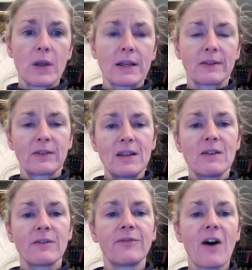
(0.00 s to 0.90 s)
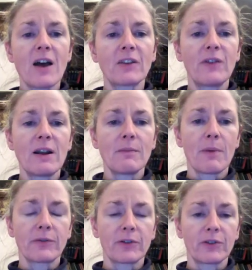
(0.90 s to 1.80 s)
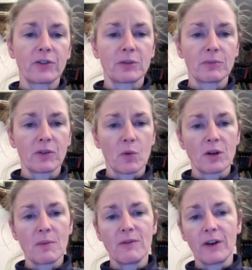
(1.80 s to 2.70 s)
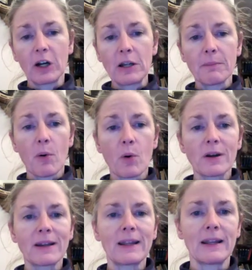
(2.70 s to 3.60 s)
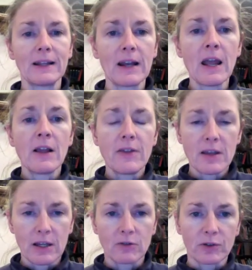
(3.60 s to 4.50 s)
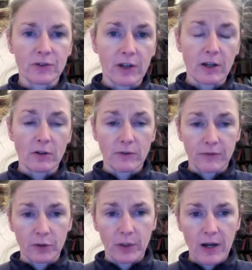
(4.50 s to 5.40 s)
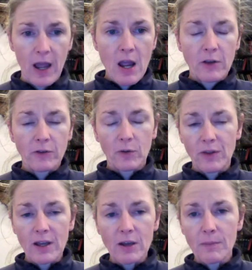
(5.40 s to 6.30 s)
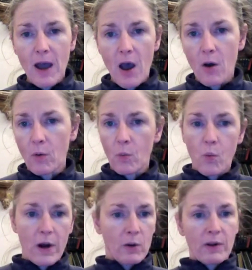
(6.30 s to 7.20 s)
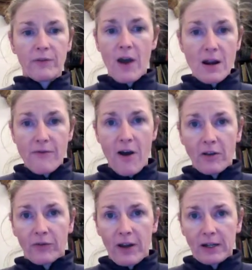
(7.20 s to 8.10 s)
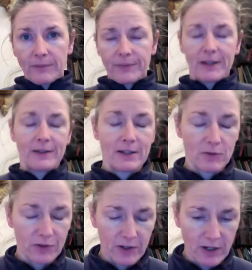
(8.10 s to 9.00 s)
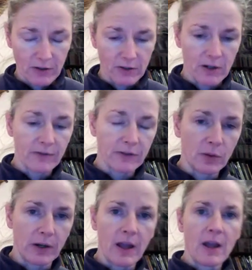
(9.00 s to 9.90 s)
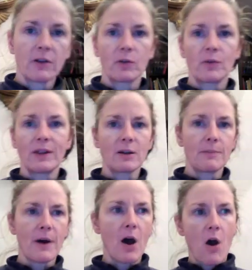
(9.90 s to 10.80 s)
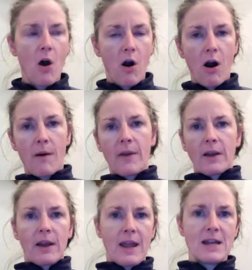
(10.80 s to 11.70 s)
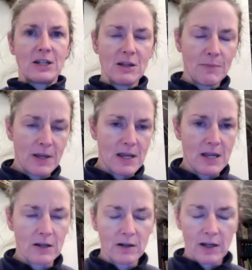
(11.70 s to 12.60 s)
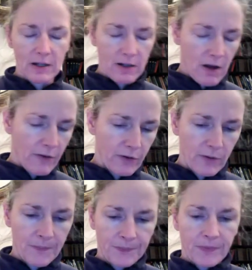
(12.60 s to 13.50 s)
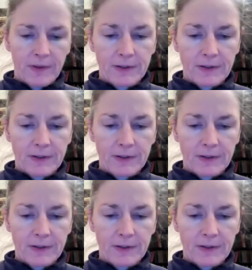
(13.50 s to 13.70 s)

we can see the phosphate buffer system is going to be very important in the intracellular fluid. So think about where we find phosphate in the intracellular fluid. So think about our ATP and other